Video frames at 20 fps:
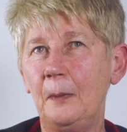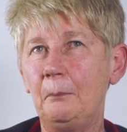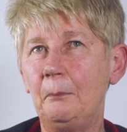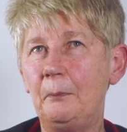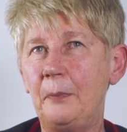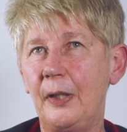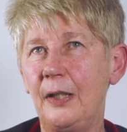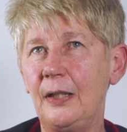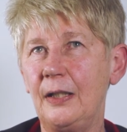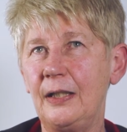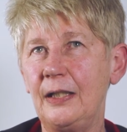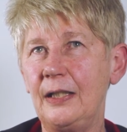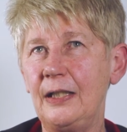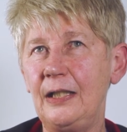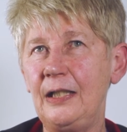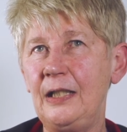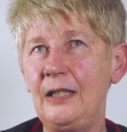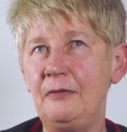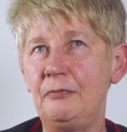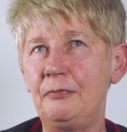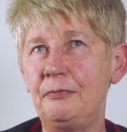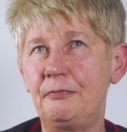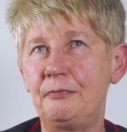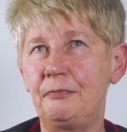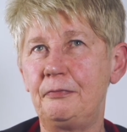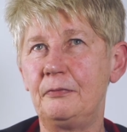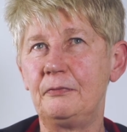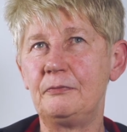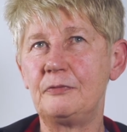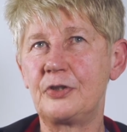but
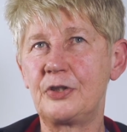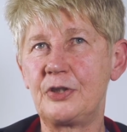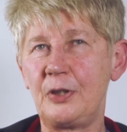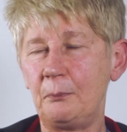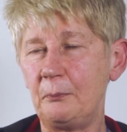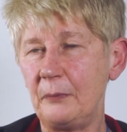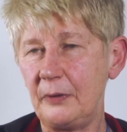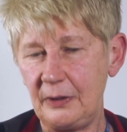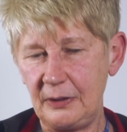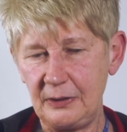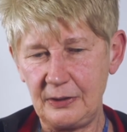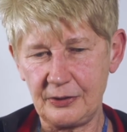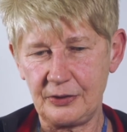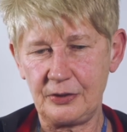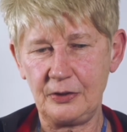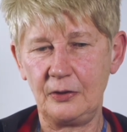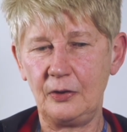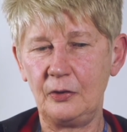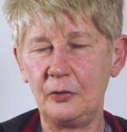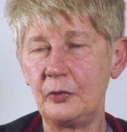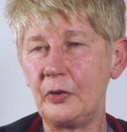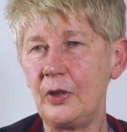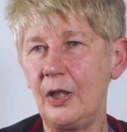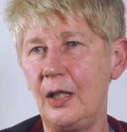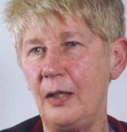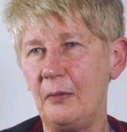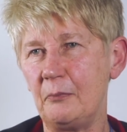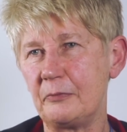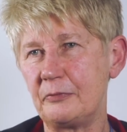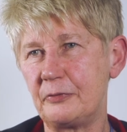if somebody doesn't look
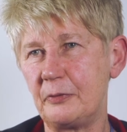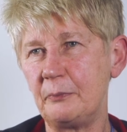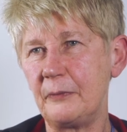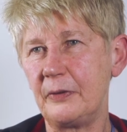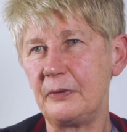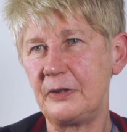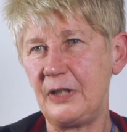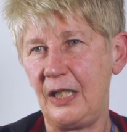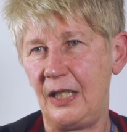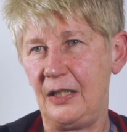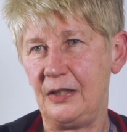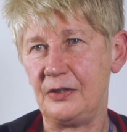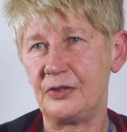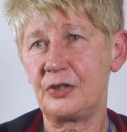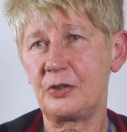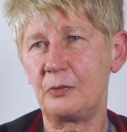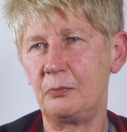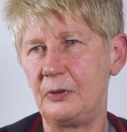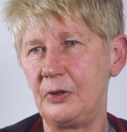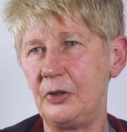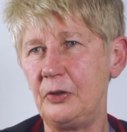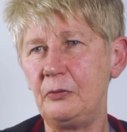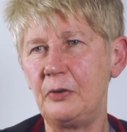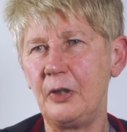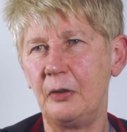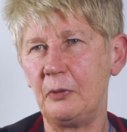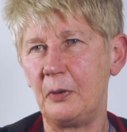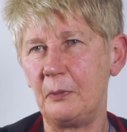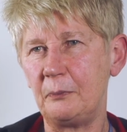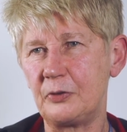up from the desk when you
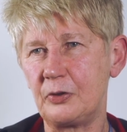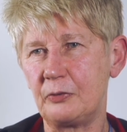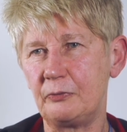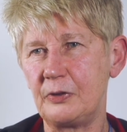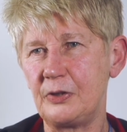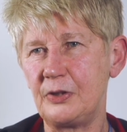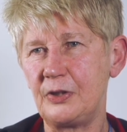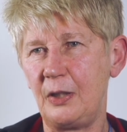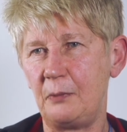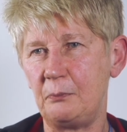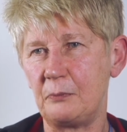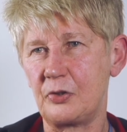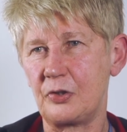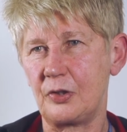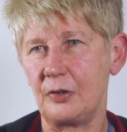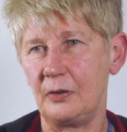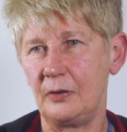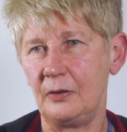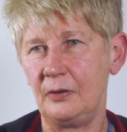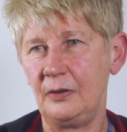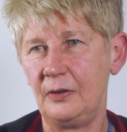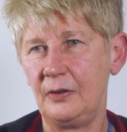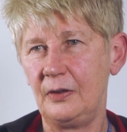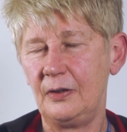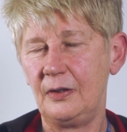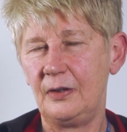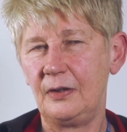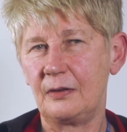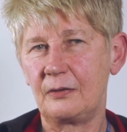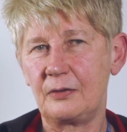go up to reception
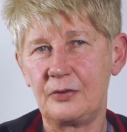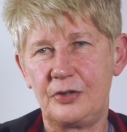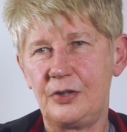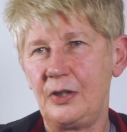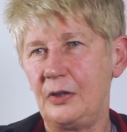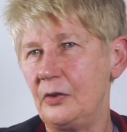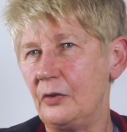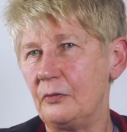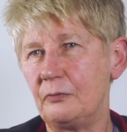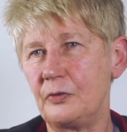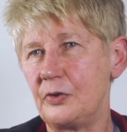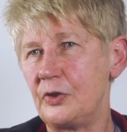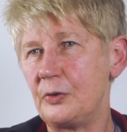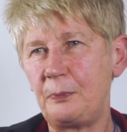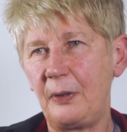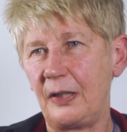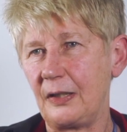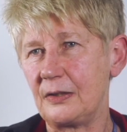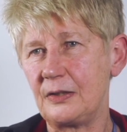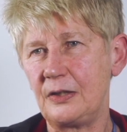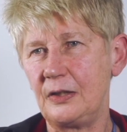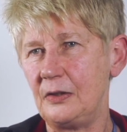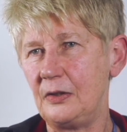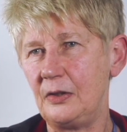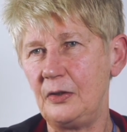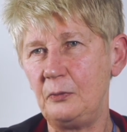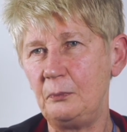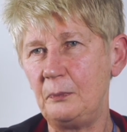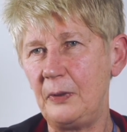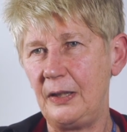because they're not respecting
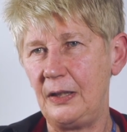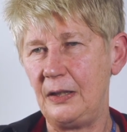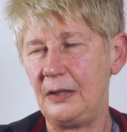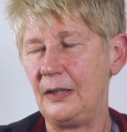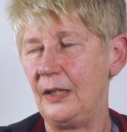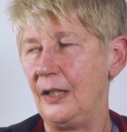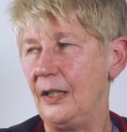you being